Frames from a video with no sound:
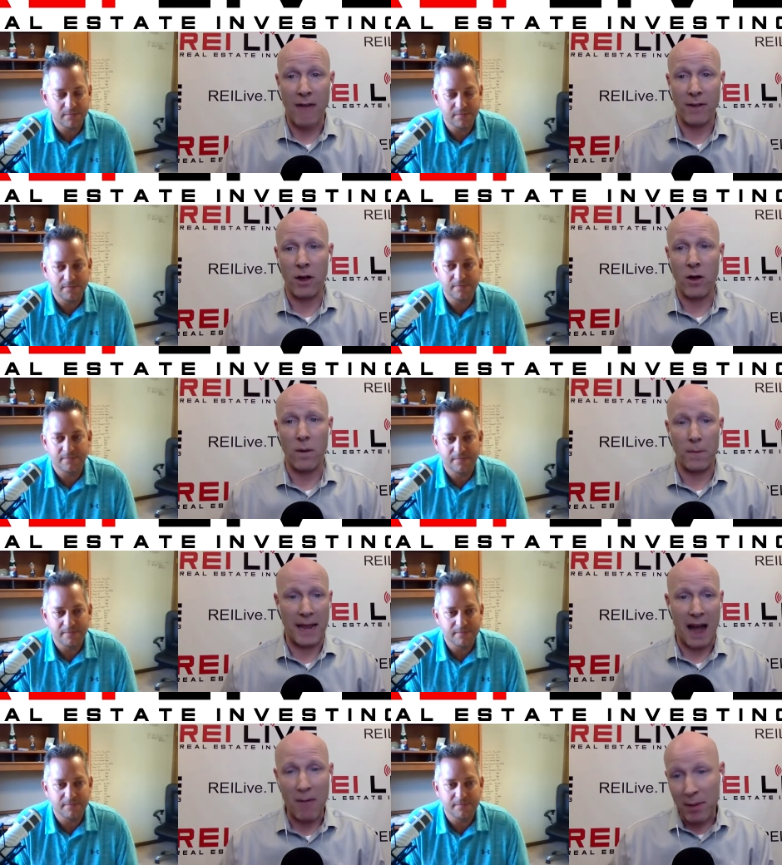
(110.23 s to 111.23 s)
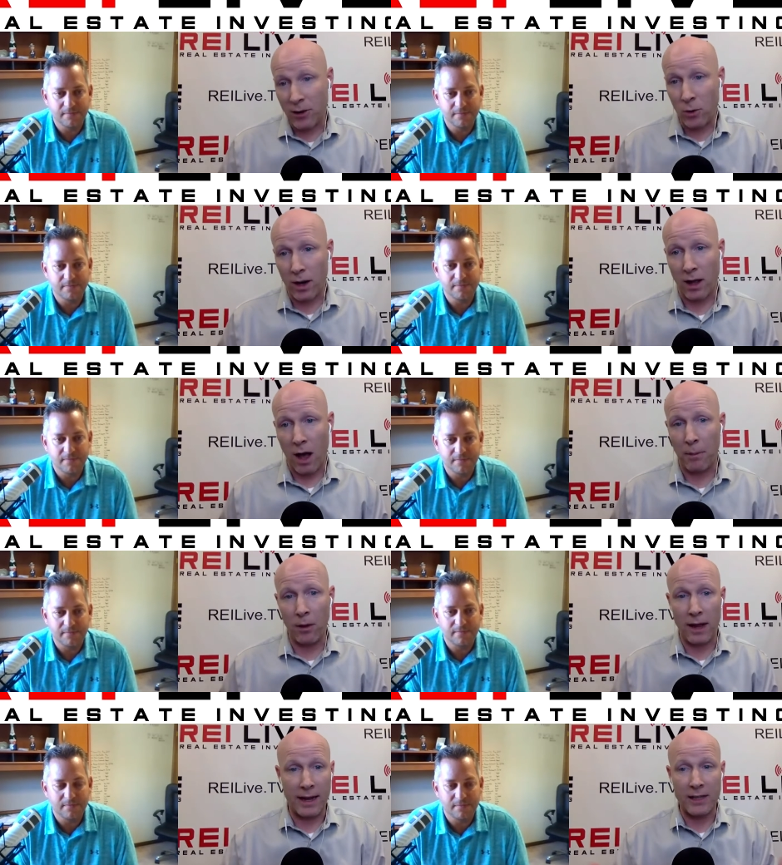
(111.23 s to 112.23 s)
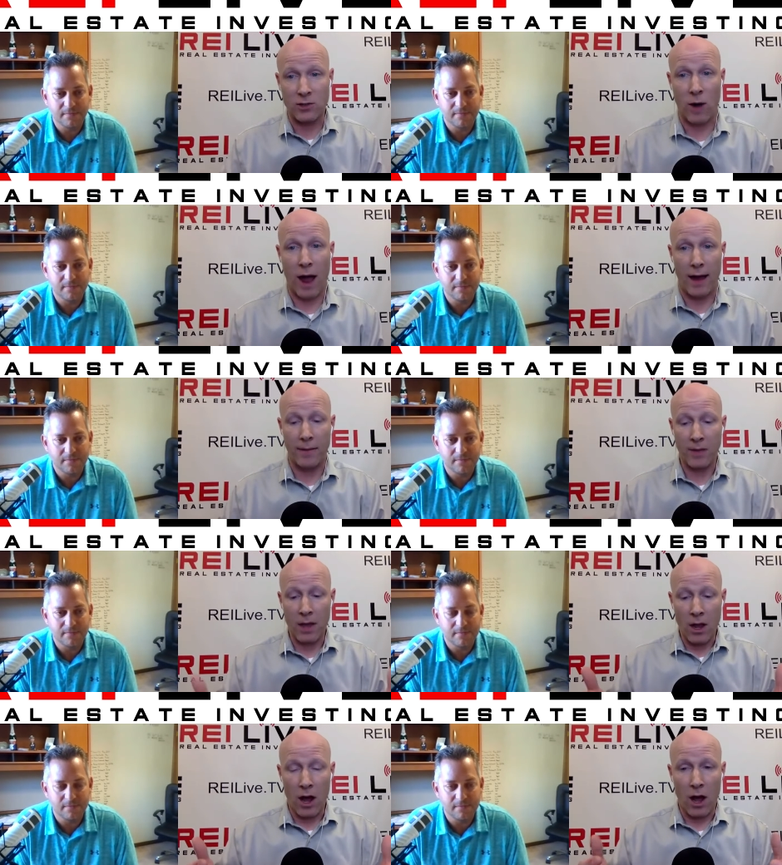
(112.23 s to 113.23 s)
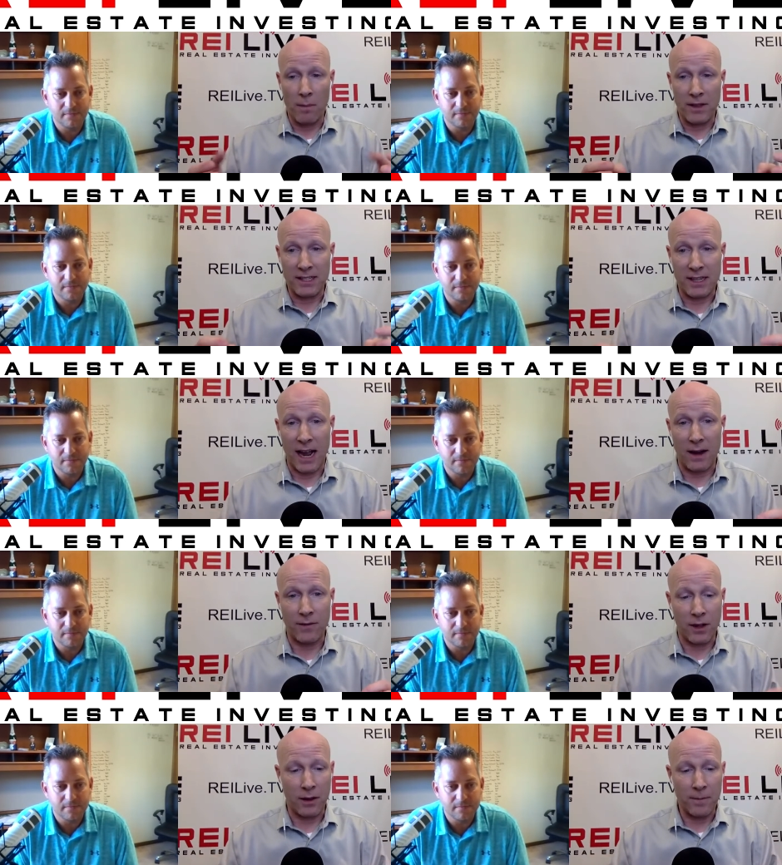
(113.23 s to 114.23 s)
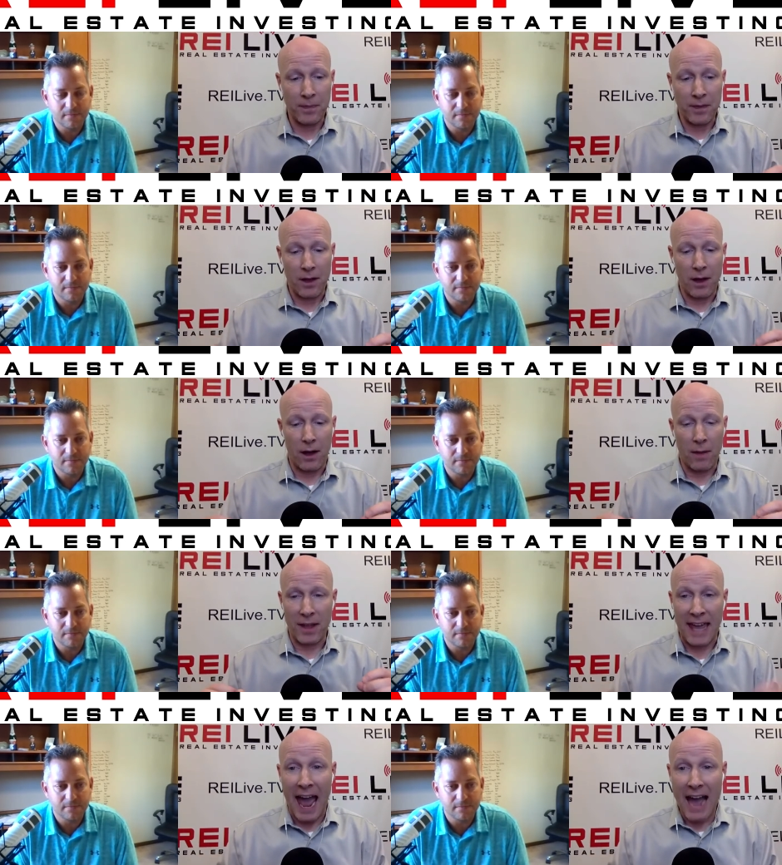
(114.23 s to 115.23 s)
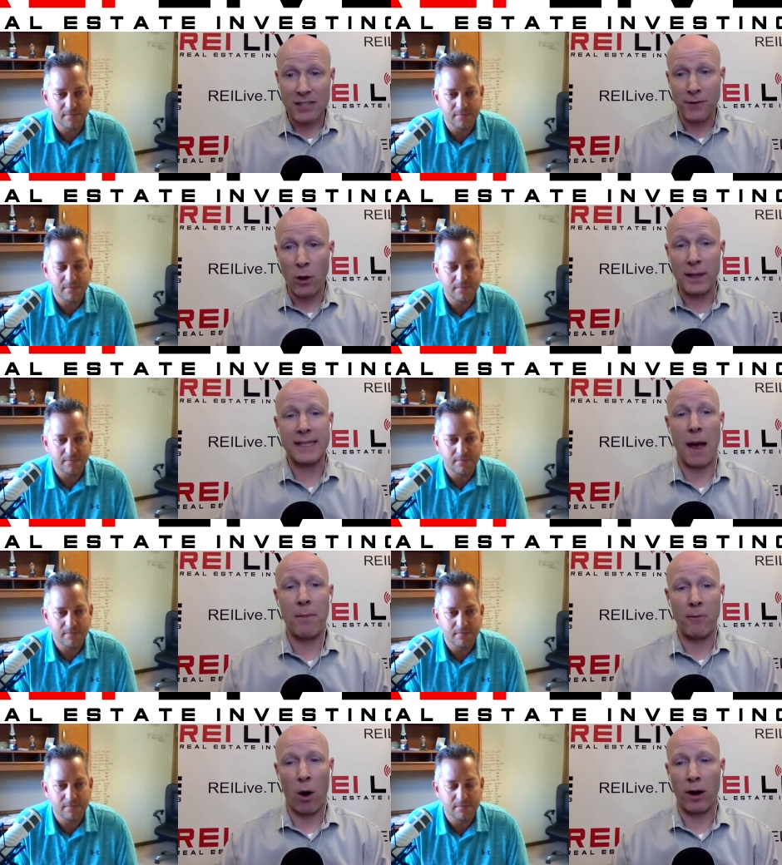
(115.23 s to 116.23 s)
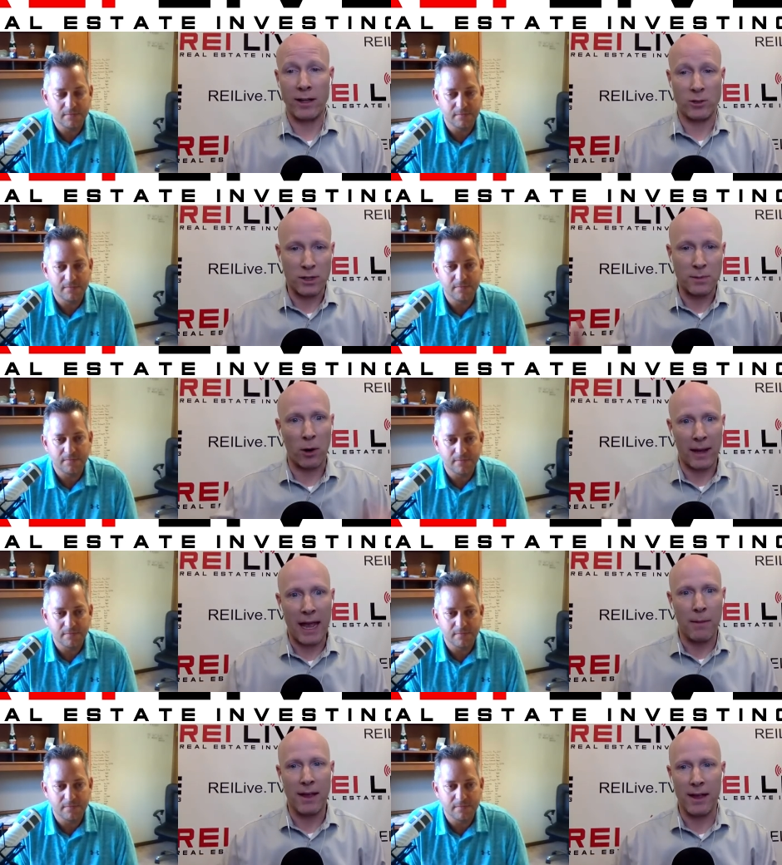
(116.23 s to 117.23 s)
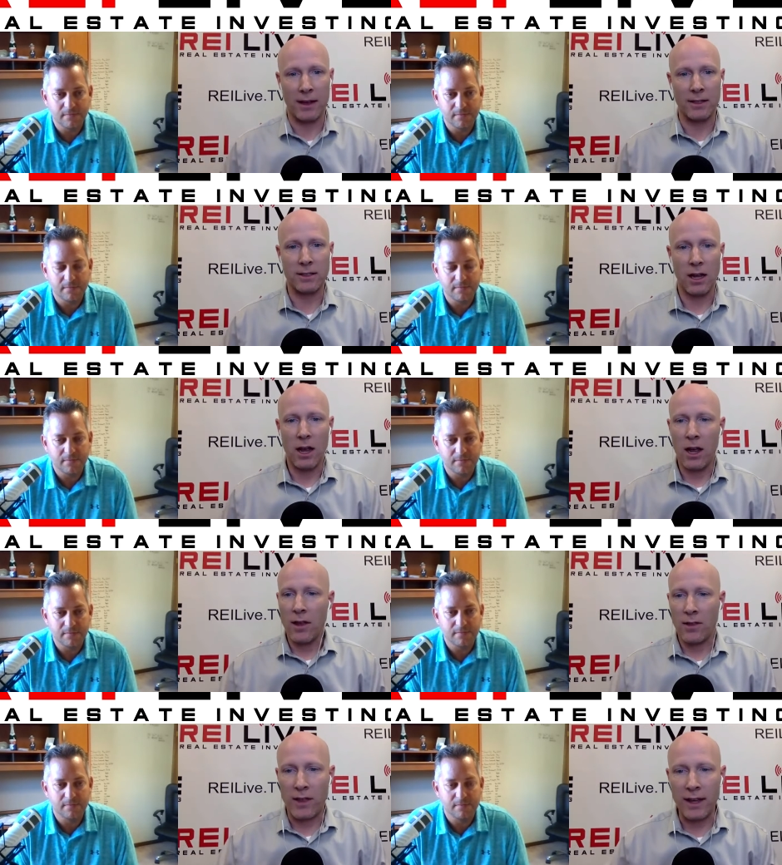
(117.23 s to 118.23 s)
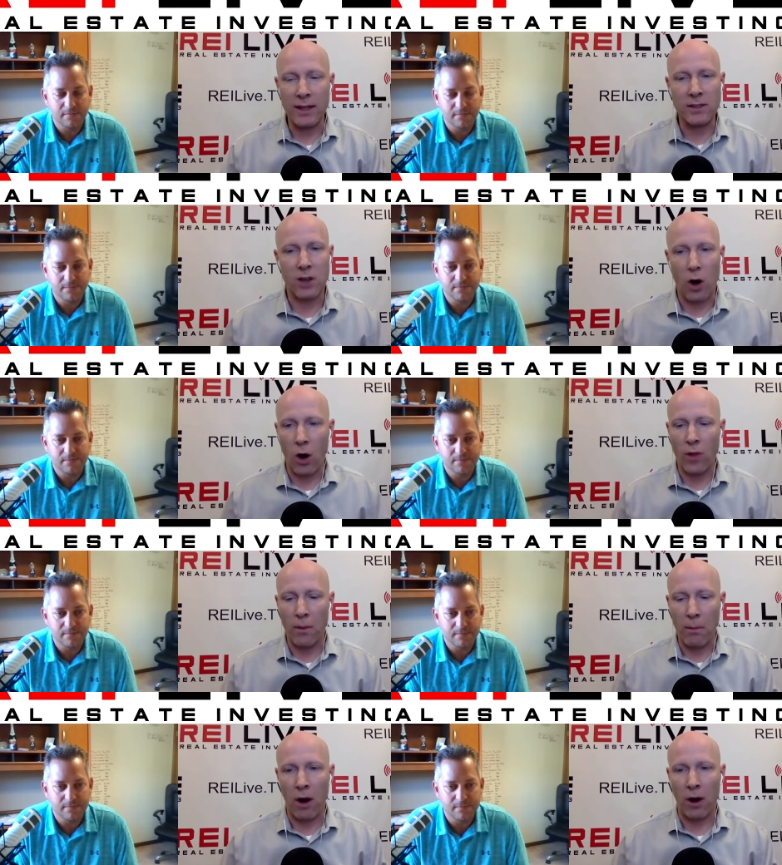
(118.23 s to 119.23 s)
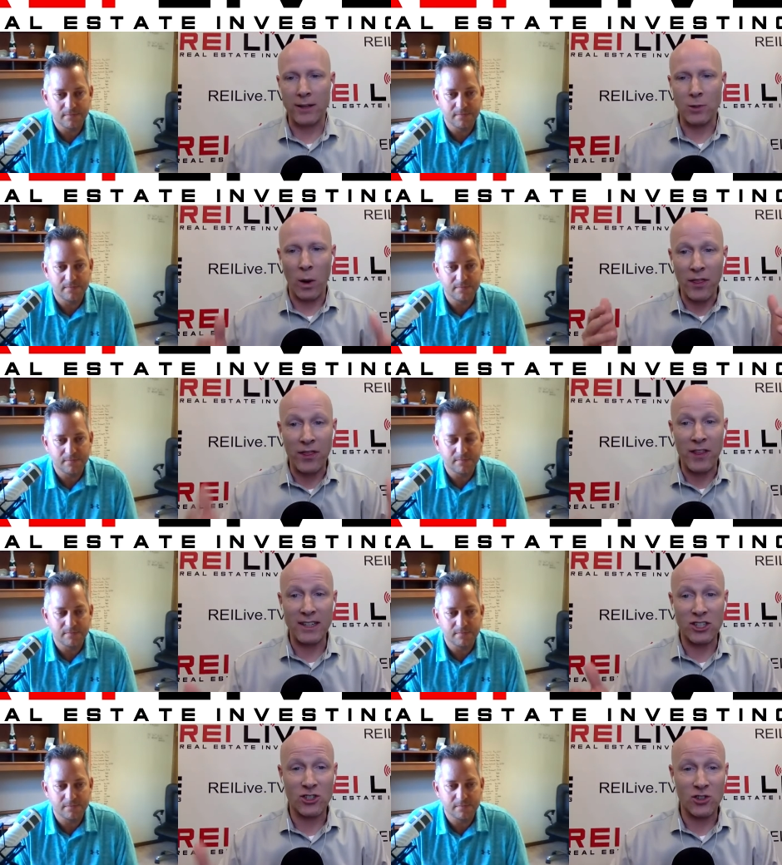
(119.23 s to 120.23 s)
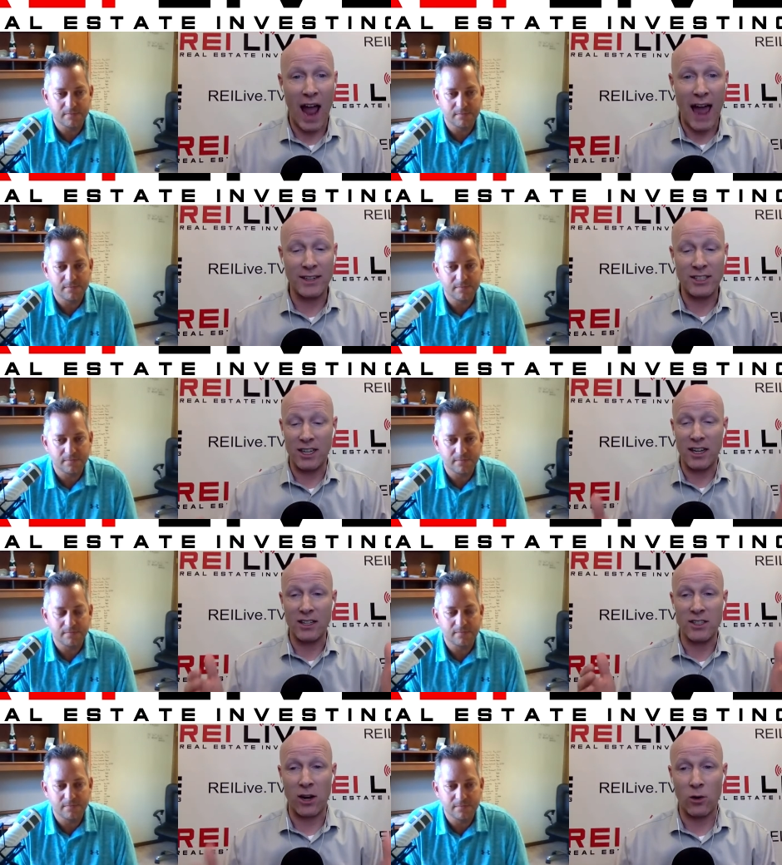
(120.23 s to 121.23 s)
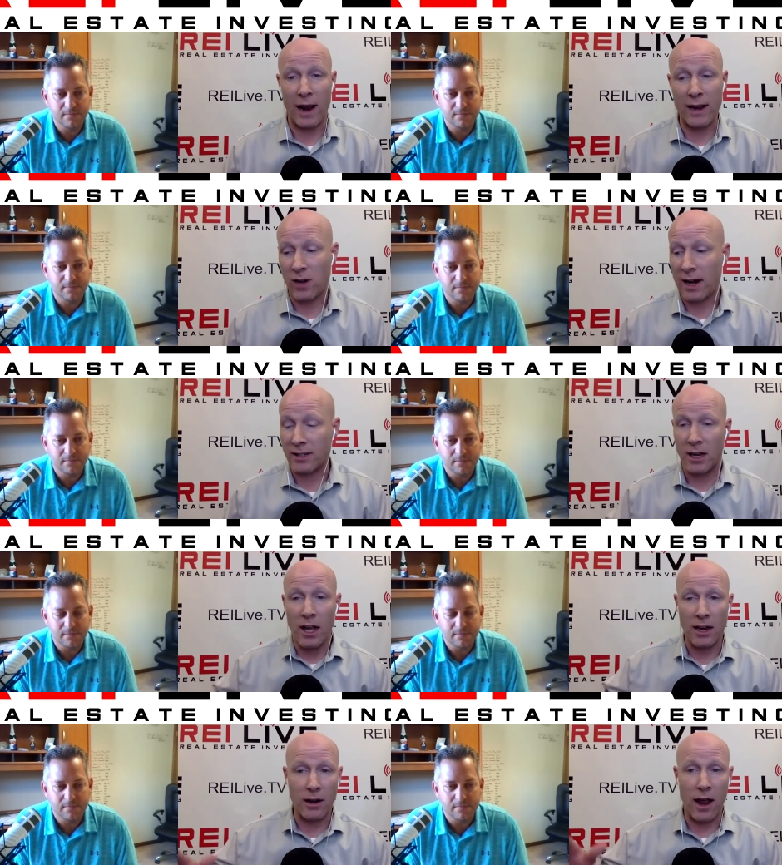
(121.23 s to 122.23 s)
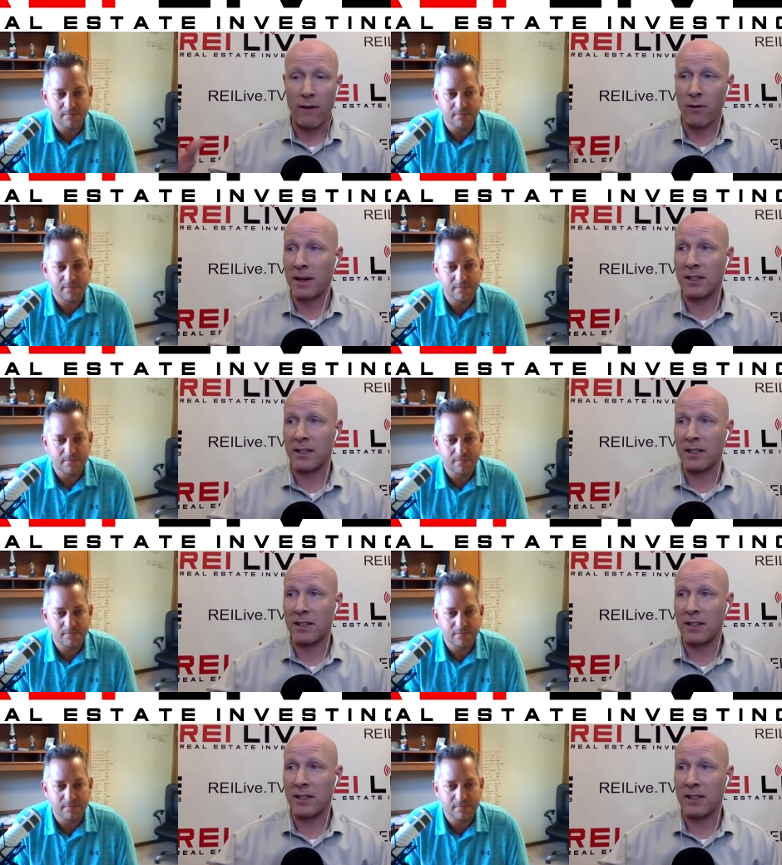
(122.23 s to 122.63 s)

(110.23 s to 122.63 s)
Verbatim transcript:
Speaker 1: ago, and I've been doing a couple, and he's right. Um, this kind of the uh, the cash flowing type of markets, which Birmingham is, these are the markets where this strategy is a great strategy and everybody